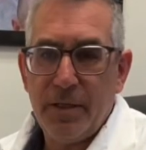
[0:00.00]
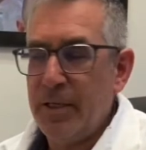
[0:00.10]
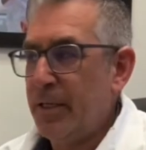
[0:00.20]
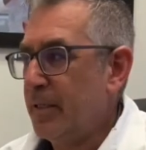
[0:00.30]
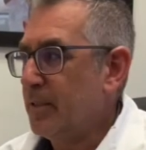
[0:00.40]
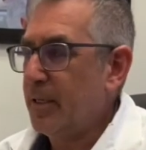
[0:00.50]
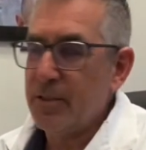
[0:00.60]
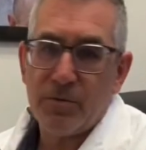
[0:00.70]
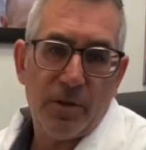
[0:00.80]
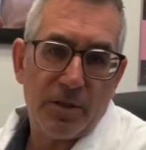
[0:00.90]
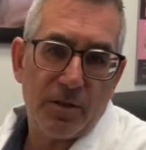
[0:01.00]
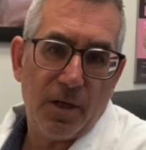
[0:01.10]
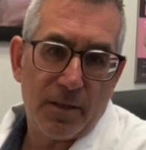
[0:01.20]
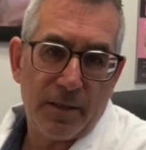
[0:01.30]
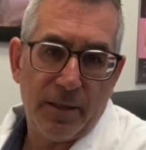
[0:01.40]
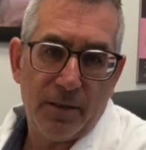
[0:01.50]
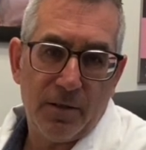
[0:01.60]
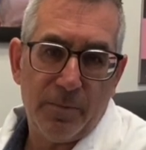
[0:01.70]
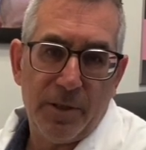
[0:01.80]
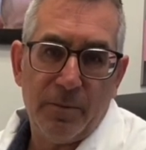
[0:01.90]
and I just wanted to talk today a little
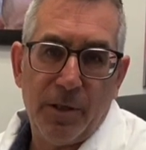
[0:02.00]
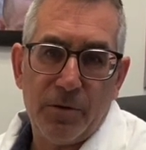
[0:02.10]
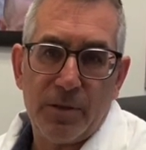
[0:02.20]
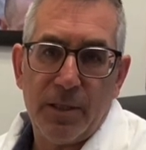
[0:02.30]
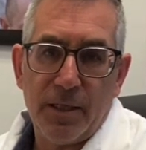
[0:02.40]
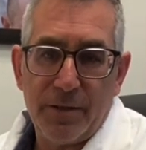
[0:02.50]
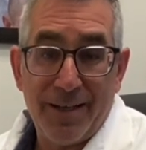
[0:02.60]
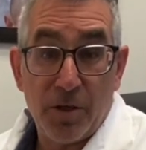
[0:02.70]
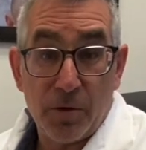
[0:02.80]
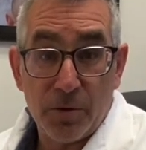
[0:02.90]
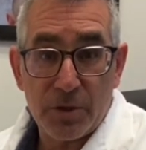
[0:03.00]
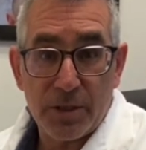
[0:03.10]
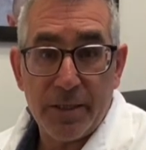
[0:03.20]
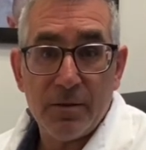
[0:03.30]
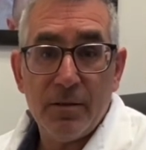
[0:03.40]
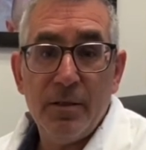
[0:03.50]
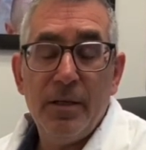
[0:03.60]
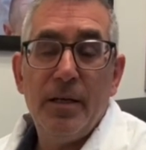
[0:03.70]
bit about the hair growth cycle